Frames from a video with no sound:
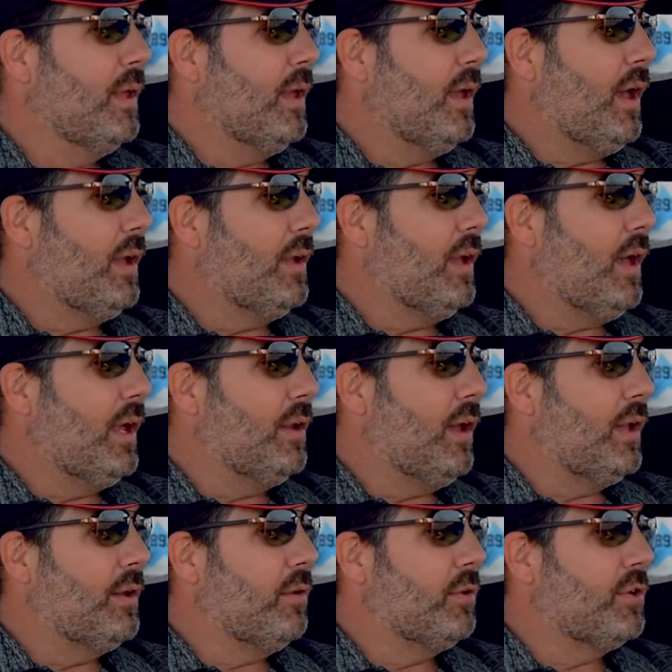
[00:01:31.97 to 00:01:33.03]

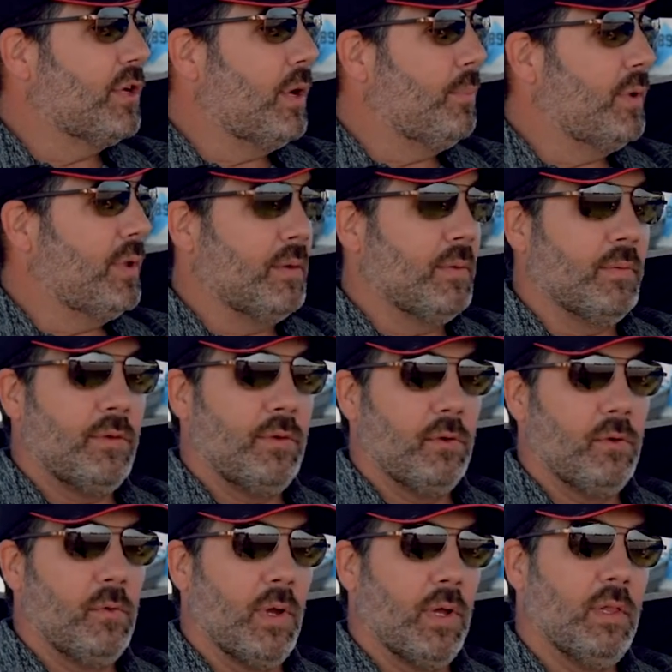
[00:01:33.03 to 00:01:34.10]
I don't jump in
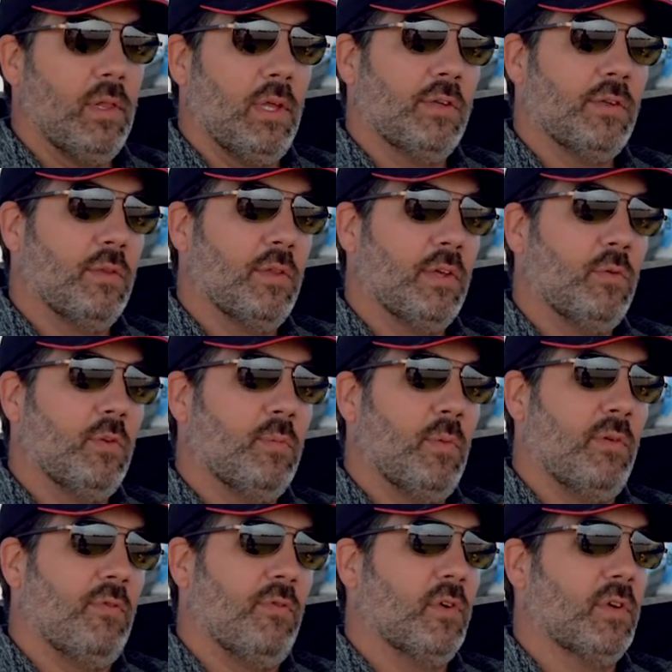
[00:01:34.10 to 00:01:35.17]
too quickly. So this was my
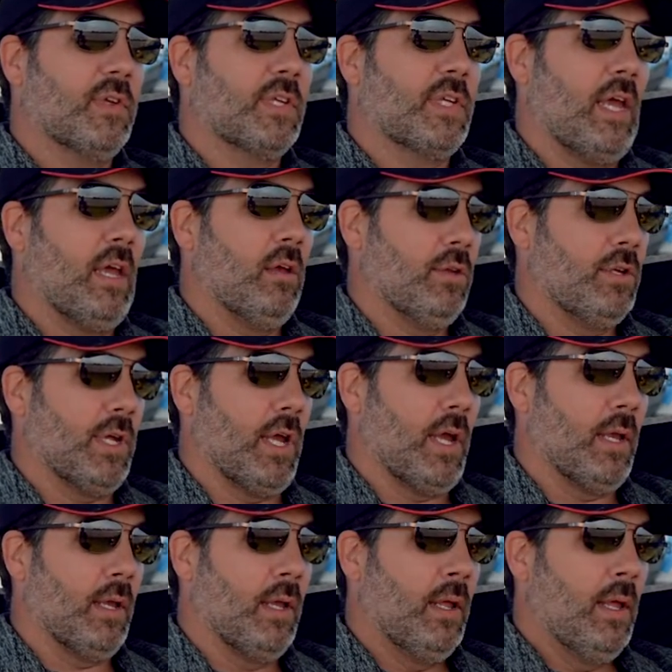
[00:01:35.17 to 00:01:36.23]
first scale
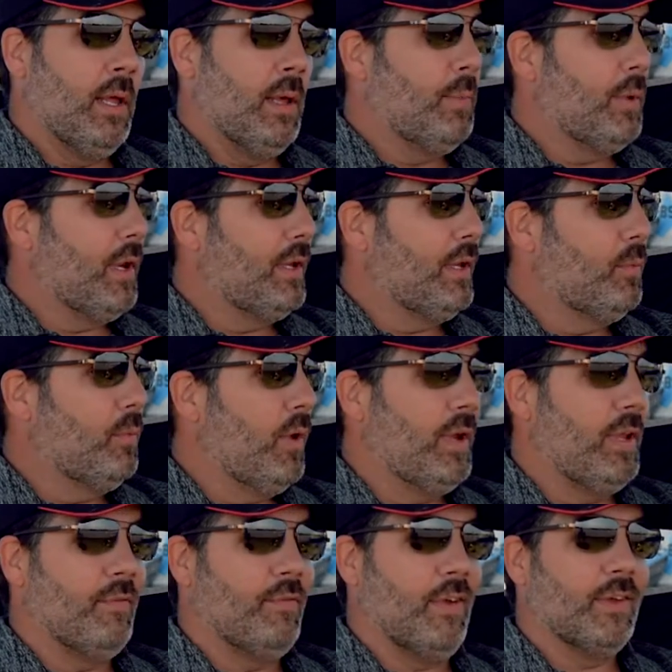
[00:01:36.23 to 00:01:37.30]
jet, but I didn't want
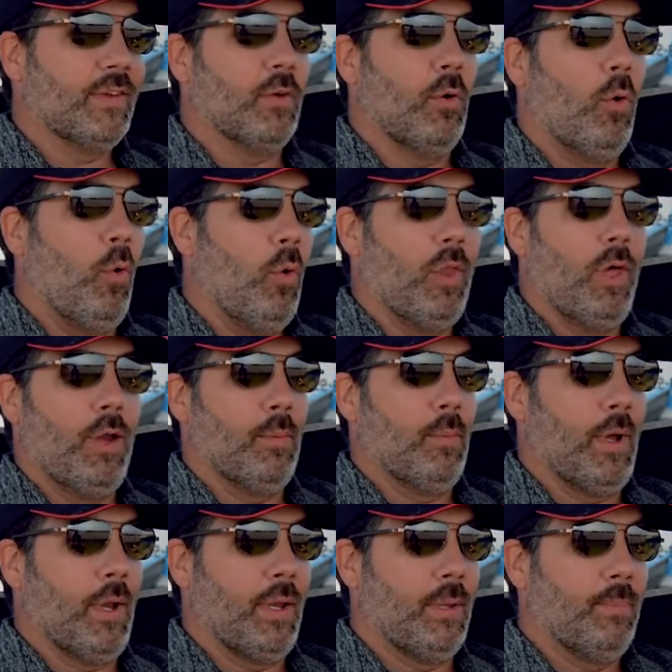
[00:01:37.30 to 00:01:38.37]
to invest a whole lot of
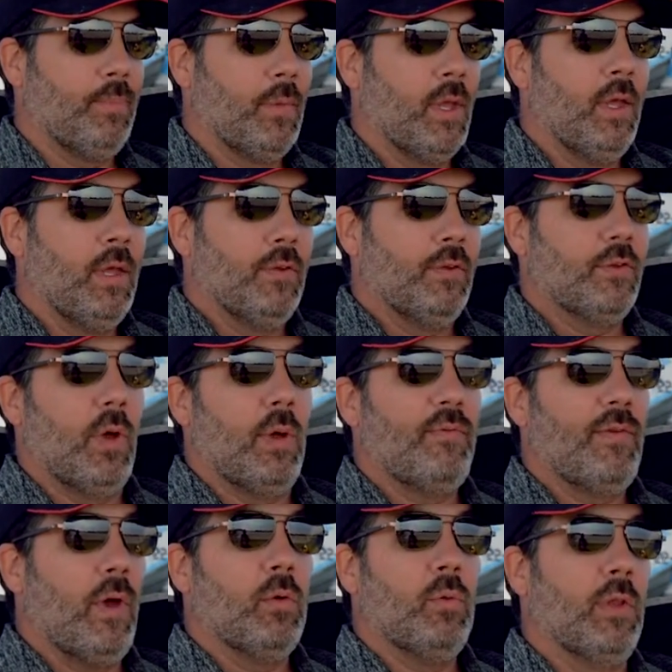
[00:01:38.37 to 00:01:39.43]
money. So I
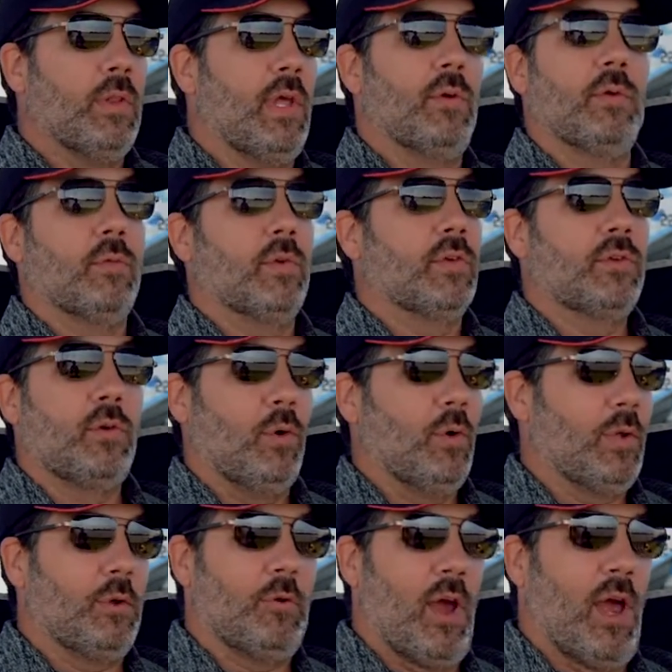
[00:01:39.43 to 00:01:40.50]
found one that was
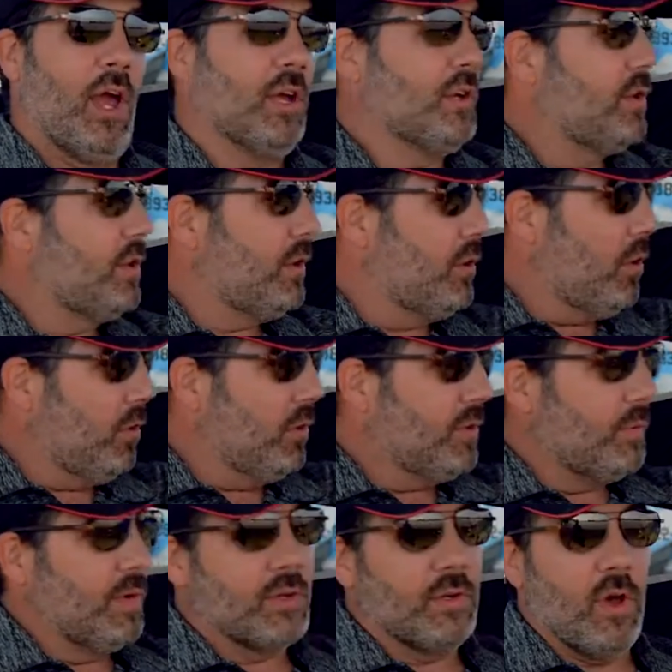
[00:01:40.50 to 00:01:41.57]
totally crashed. The nose
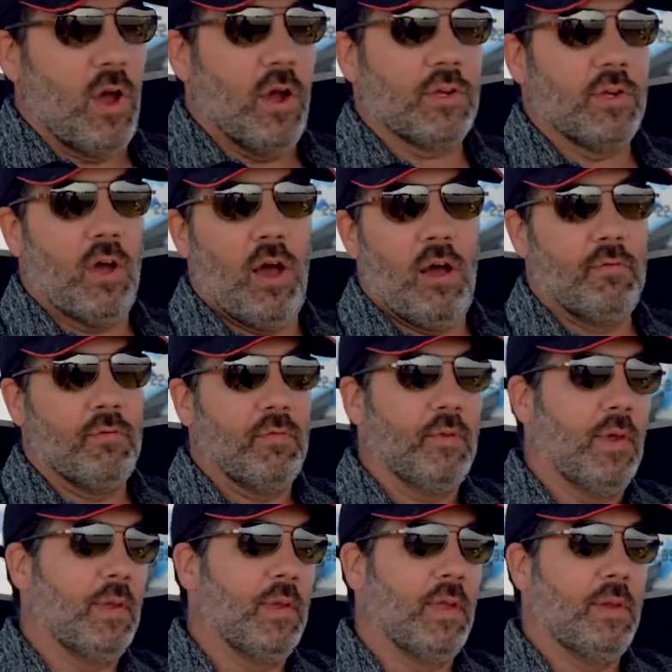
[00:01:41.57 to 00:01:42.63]
was knocked off of
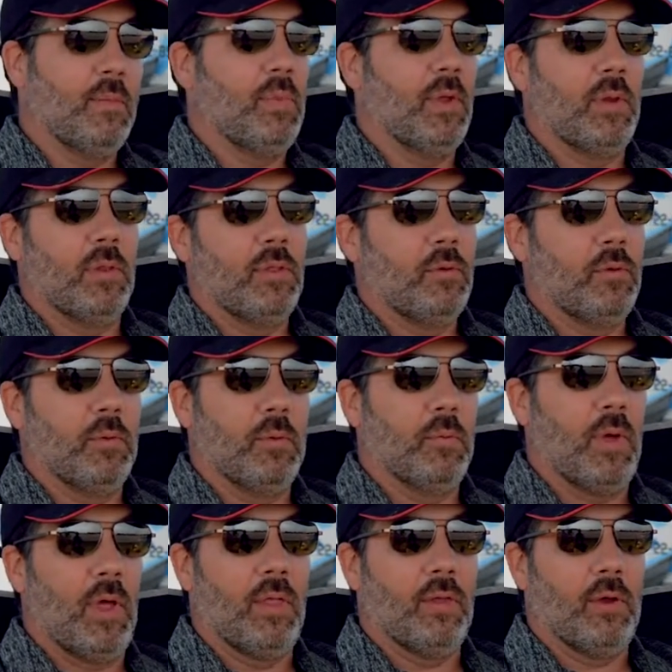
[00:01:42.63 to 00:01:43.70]
it. It had been through the
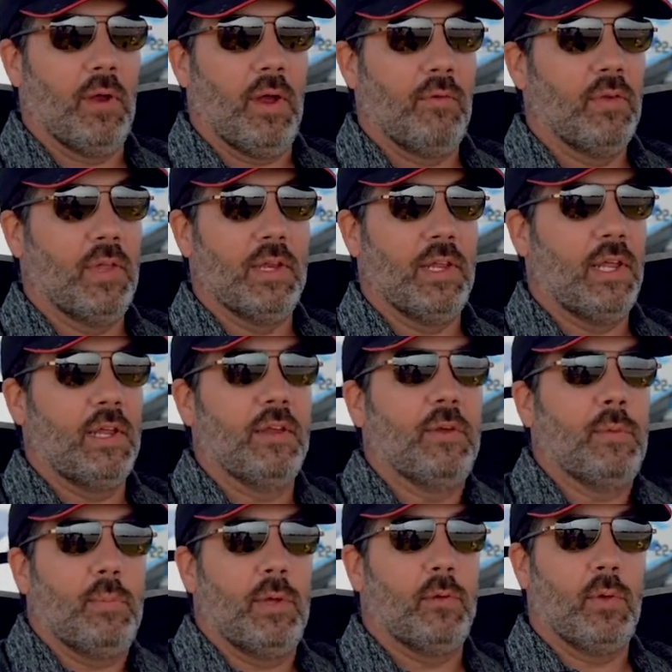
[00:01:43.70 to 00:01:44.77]
weather. Everything needed
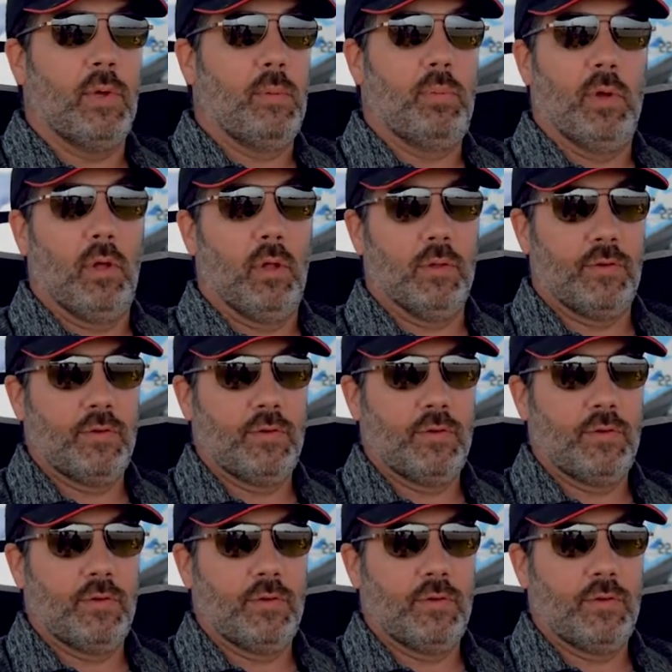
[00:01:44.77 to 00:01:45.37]
to be rebuilt.